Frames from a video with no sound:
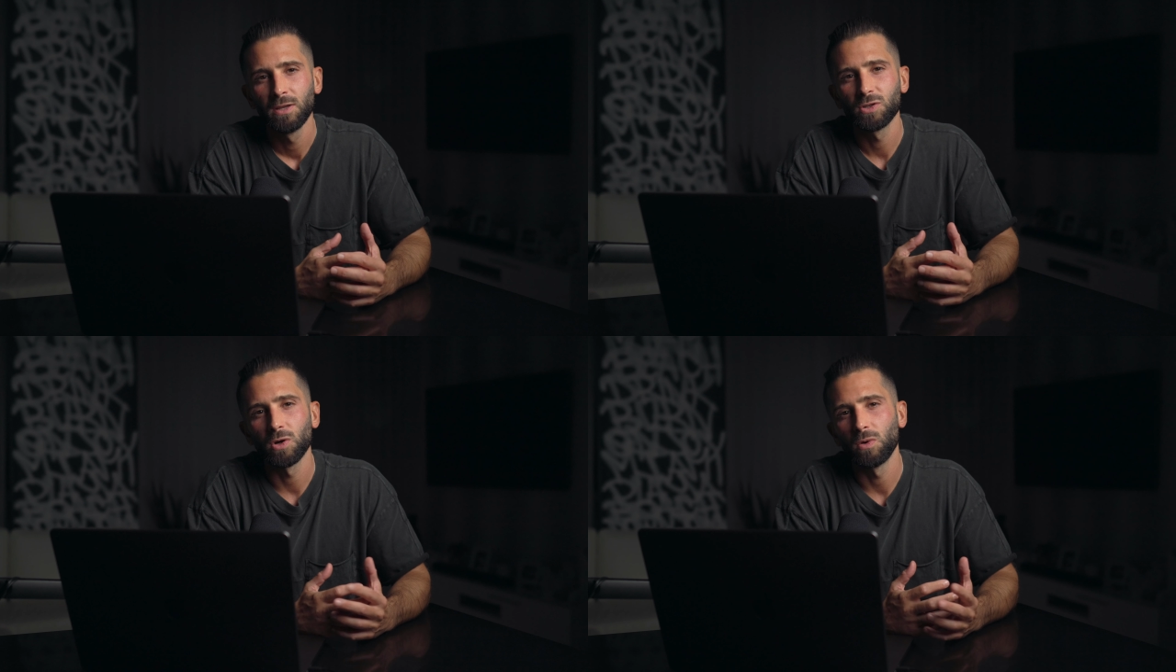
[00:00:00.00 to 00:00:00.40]

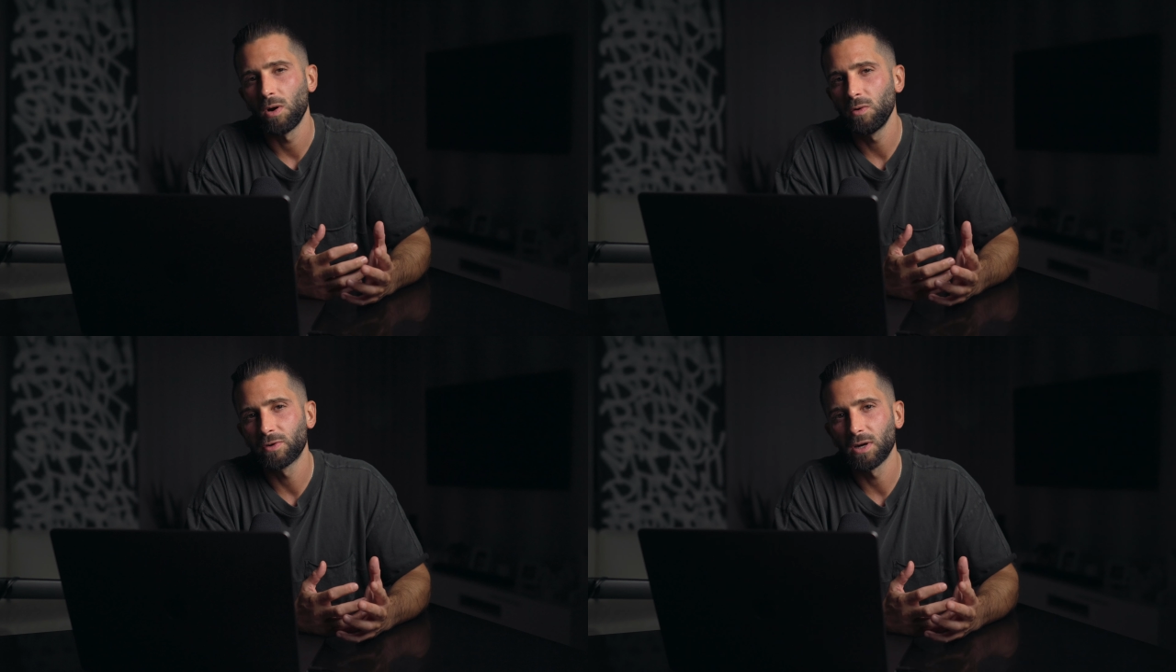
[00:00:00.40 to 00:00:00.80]
So
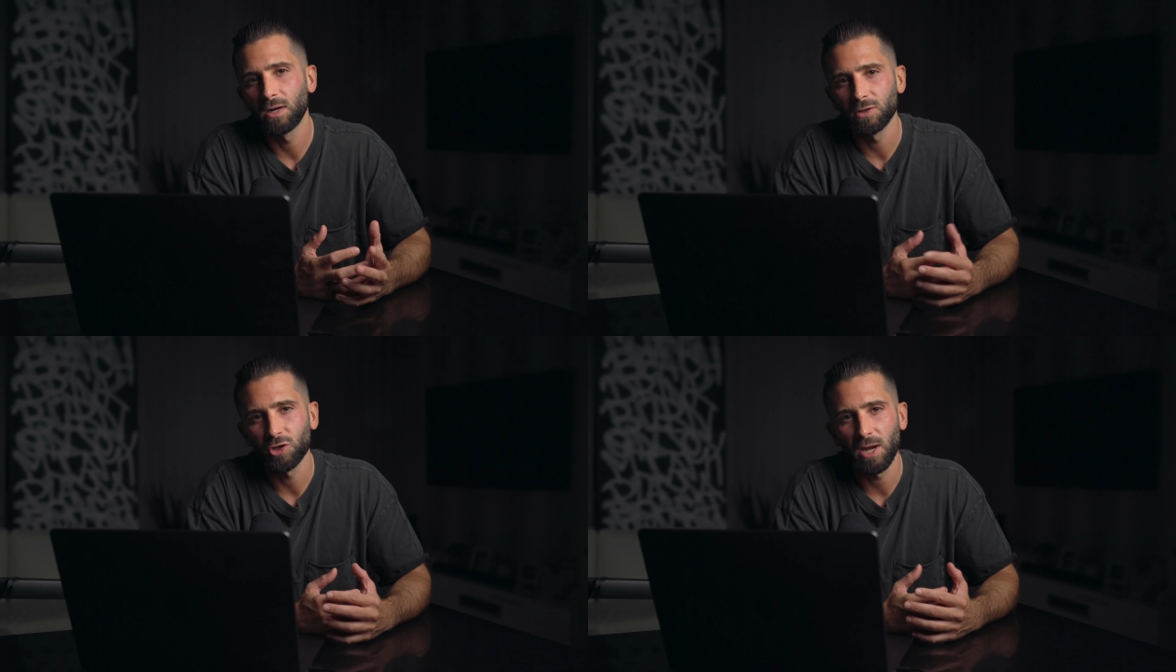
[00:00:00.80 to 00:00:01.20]

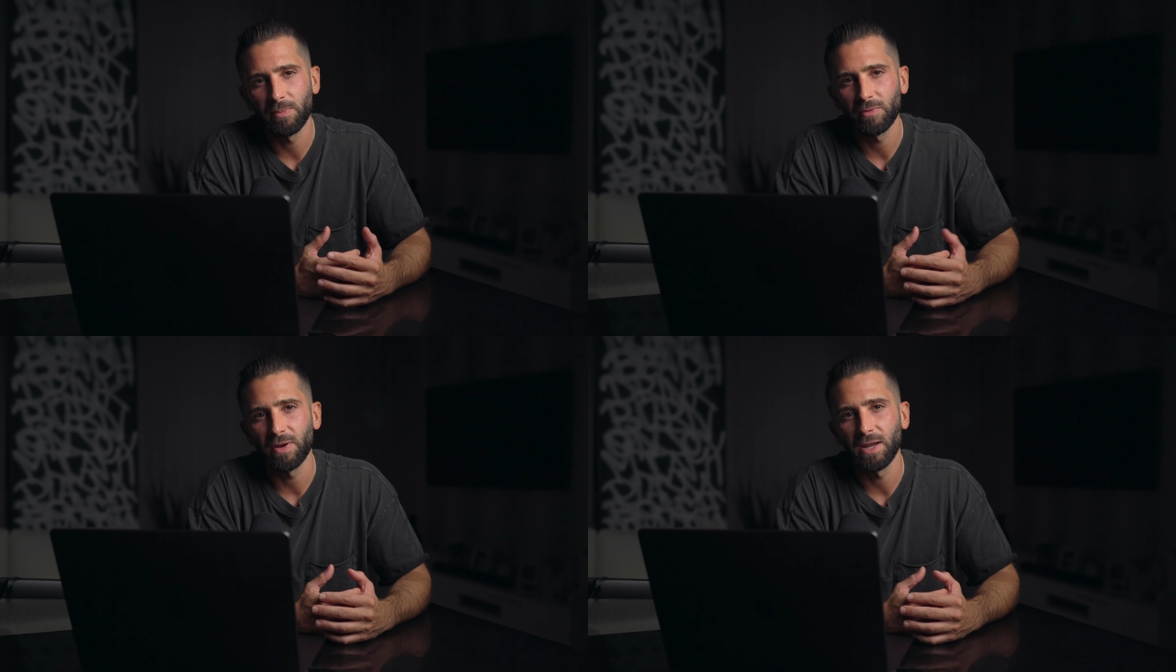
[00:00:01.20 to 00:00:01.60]
overall,
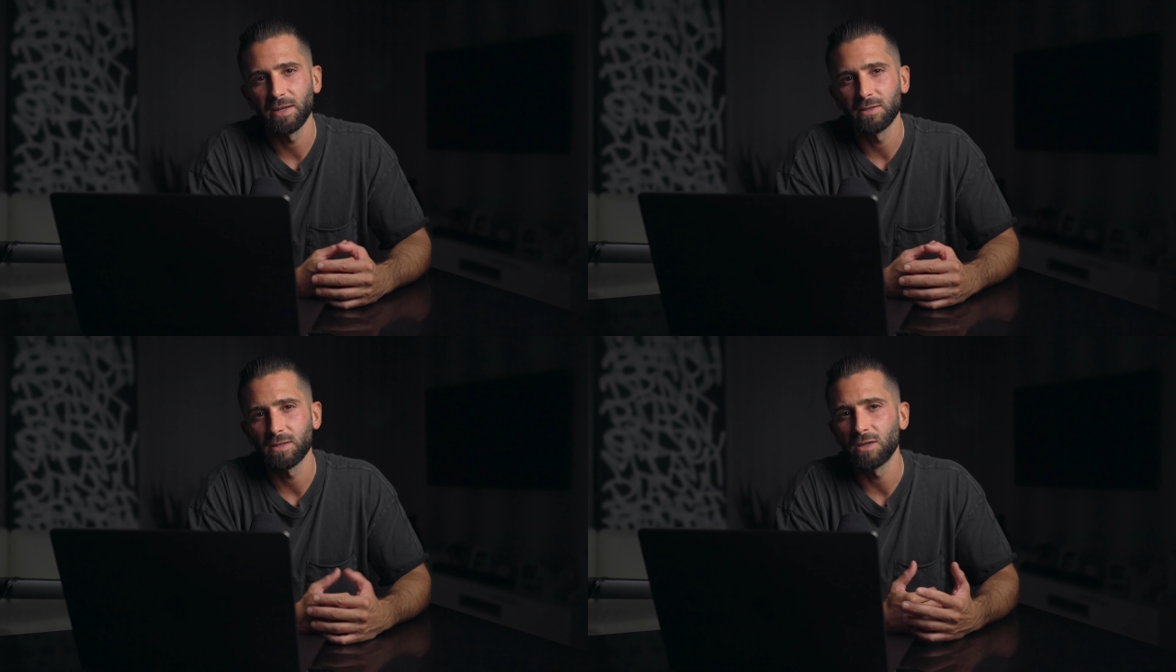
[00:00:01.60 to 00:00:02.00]

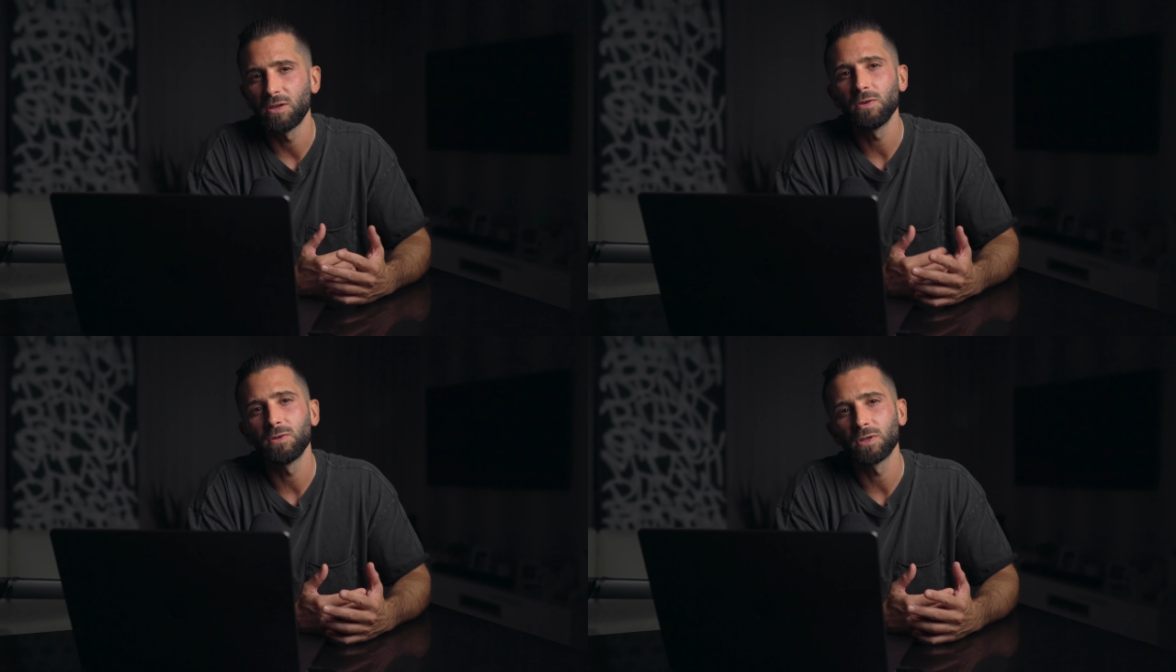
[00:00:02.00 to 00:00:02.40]
Shopify is a
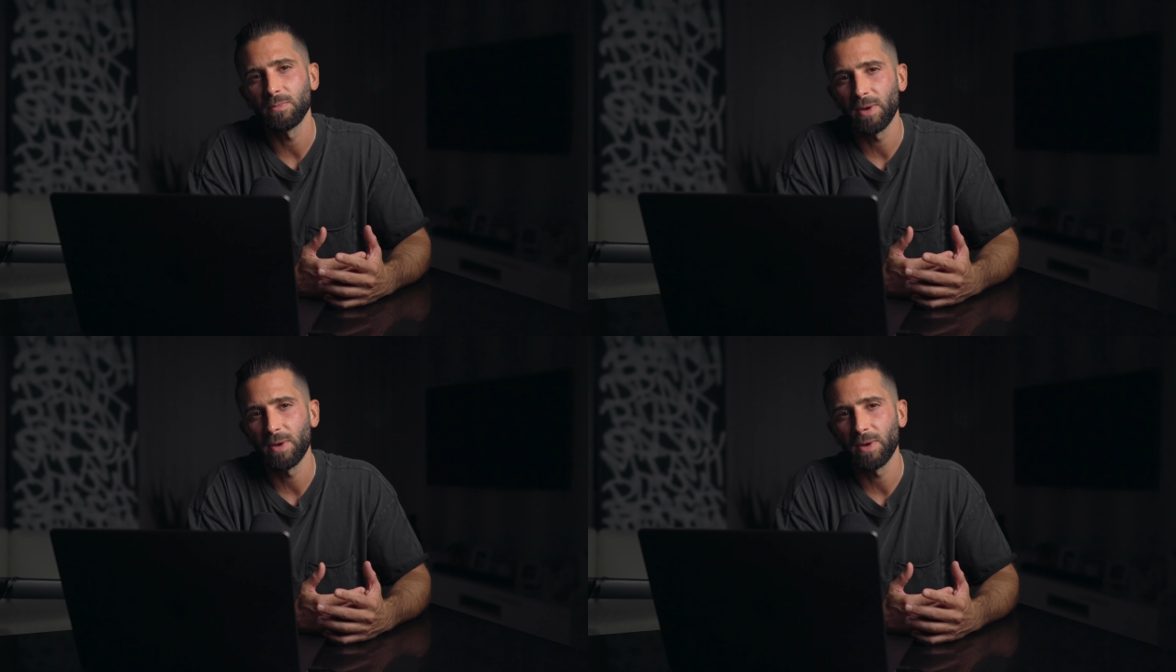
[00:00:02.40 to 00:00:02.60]
hugely